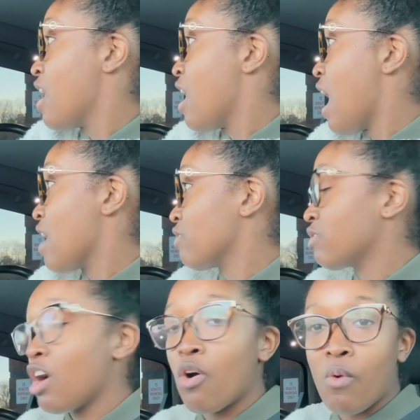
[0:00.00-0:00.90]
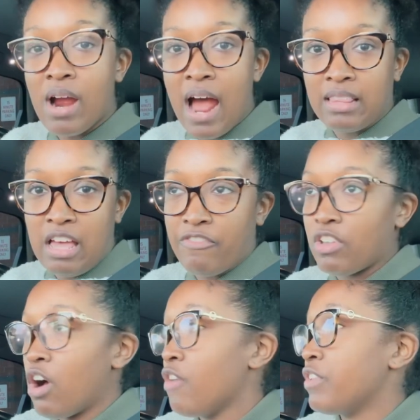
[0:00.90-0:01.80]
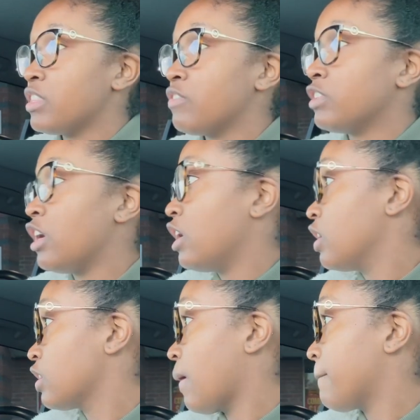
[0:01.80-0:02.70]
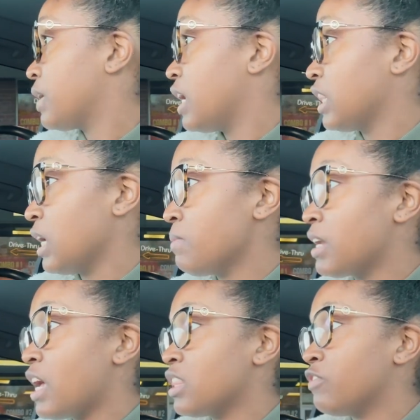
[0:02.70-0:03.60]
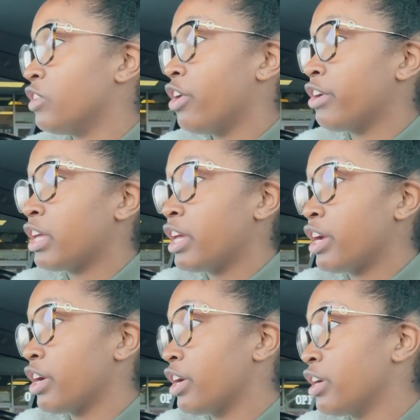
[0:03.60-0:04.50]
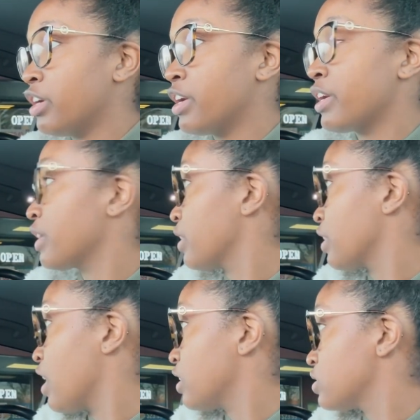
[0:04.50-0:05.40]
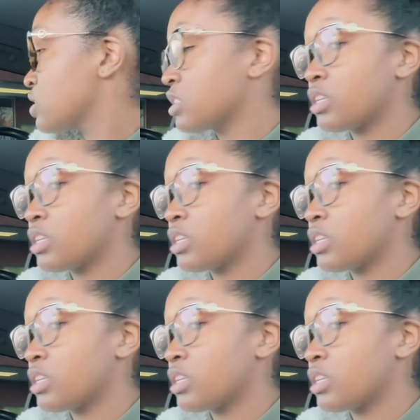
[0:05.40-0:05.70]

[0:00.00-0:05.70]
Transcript: I don't know where I left off in the vlog, but I think I'm gonna end the vlog here. Yeah.